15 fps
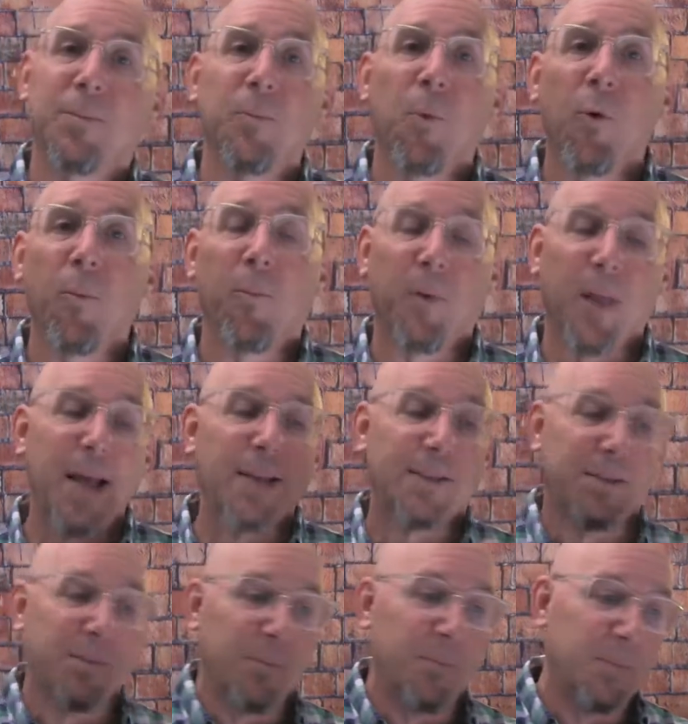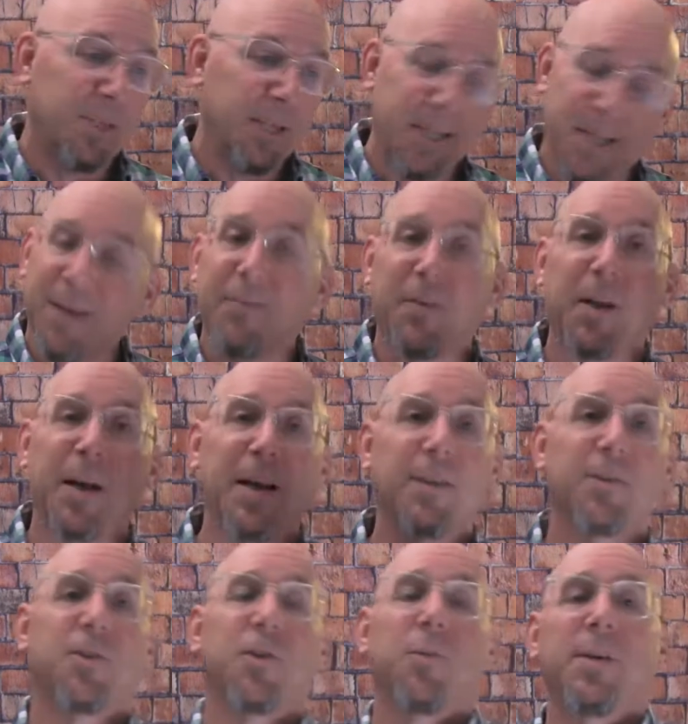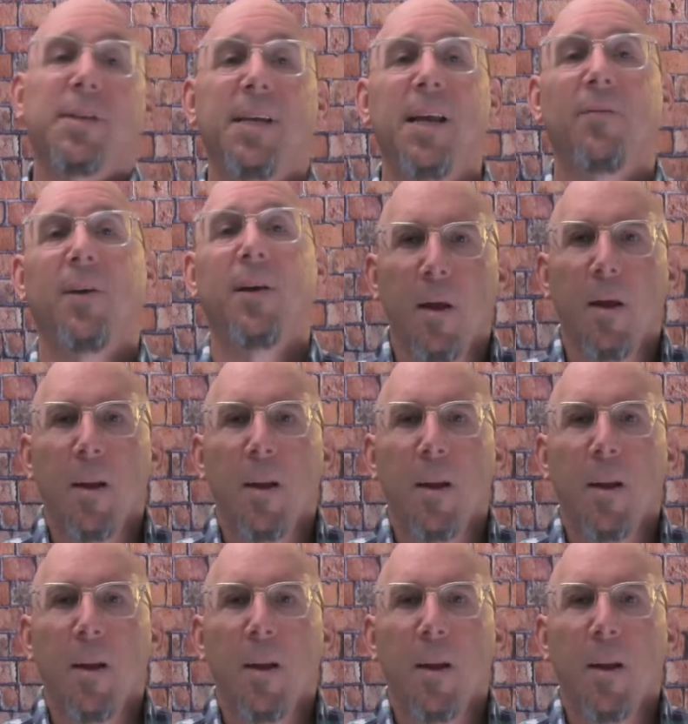more blessed to give than it is to receive.